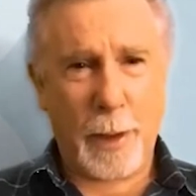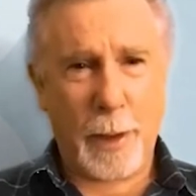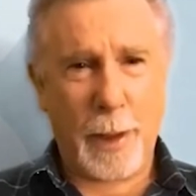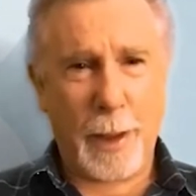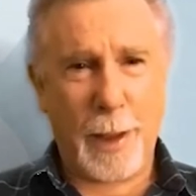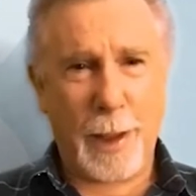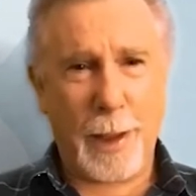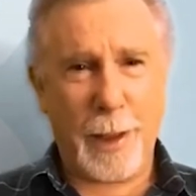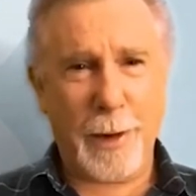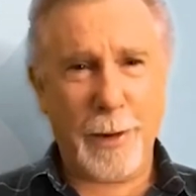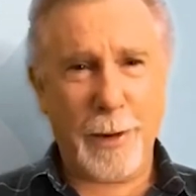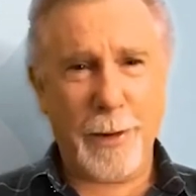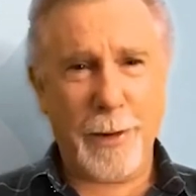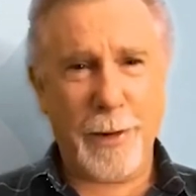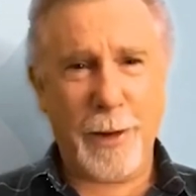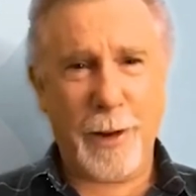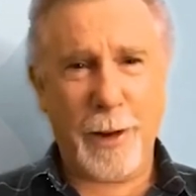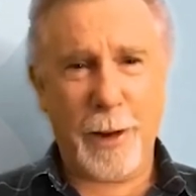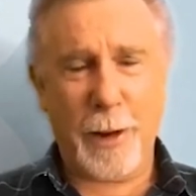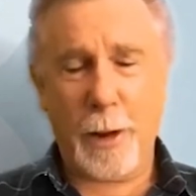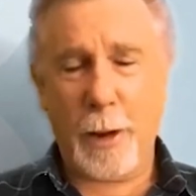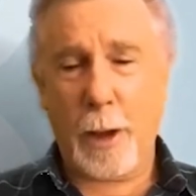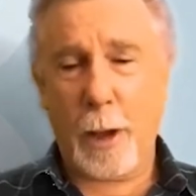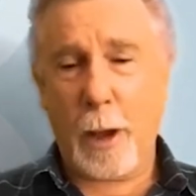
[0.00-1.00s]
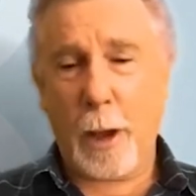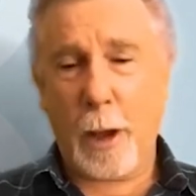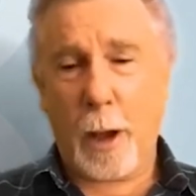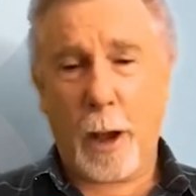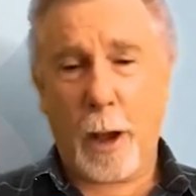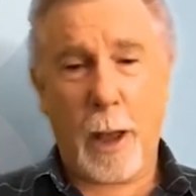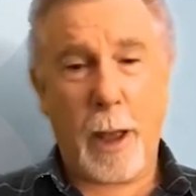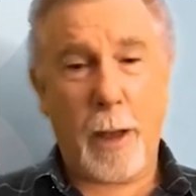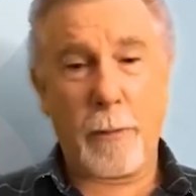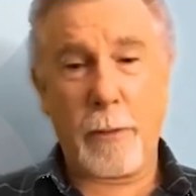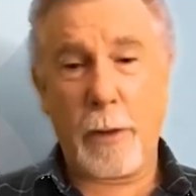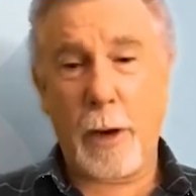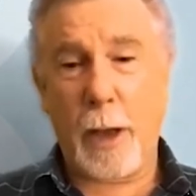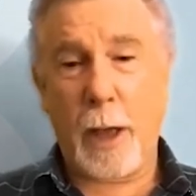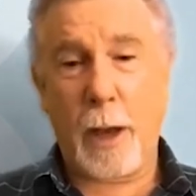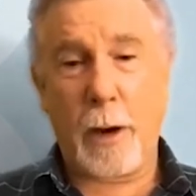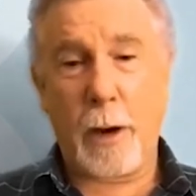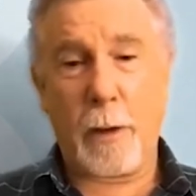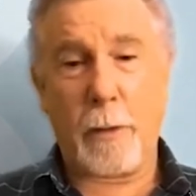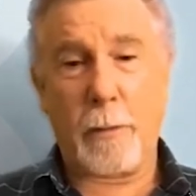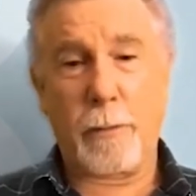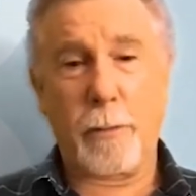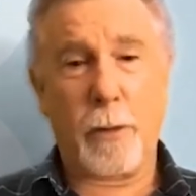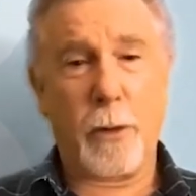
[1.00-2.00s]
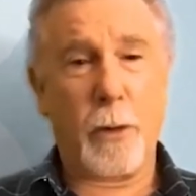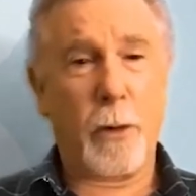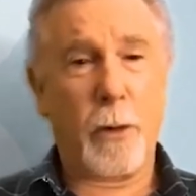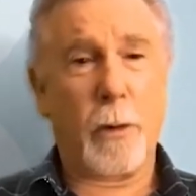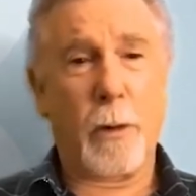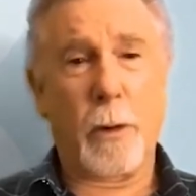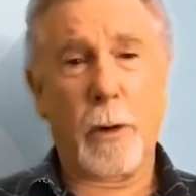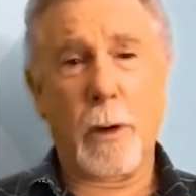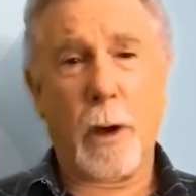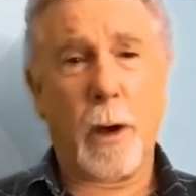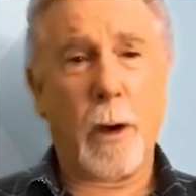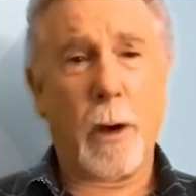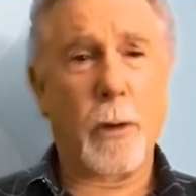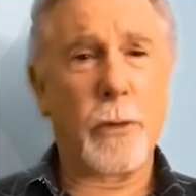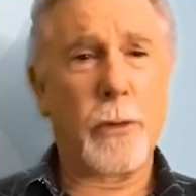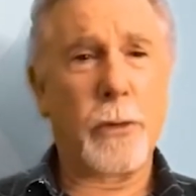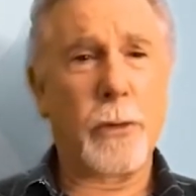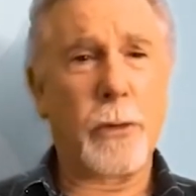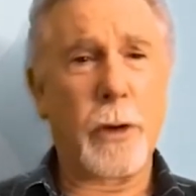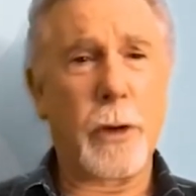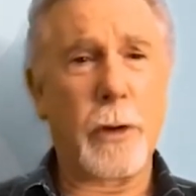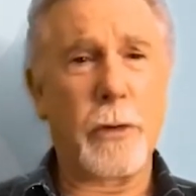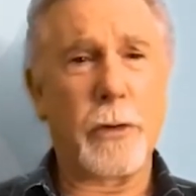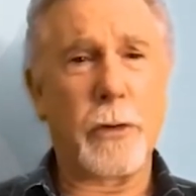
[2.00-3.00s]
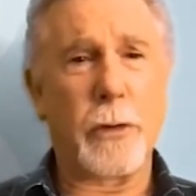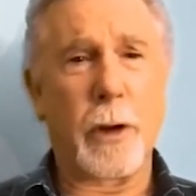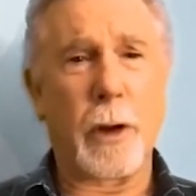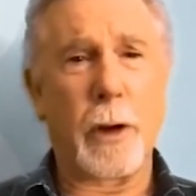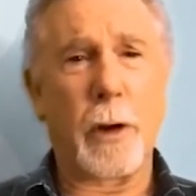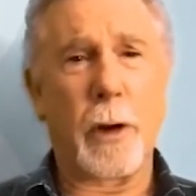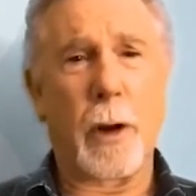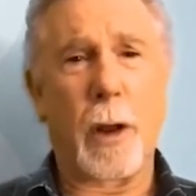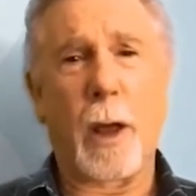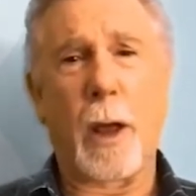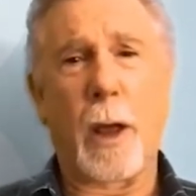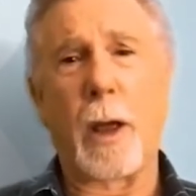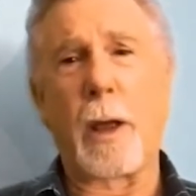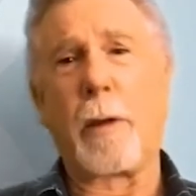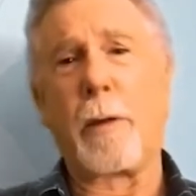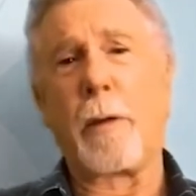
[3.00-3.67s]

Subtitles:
And I haven't had a flu or a cold since, and I